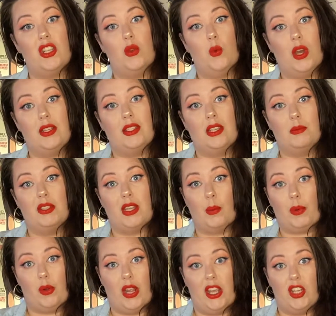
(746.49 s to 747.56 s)
was some
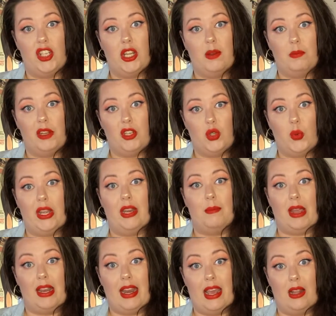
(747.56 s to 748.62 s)
separation between
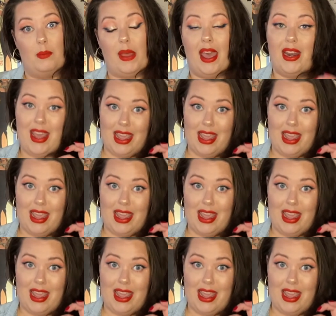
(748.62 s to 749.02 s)
my nail bed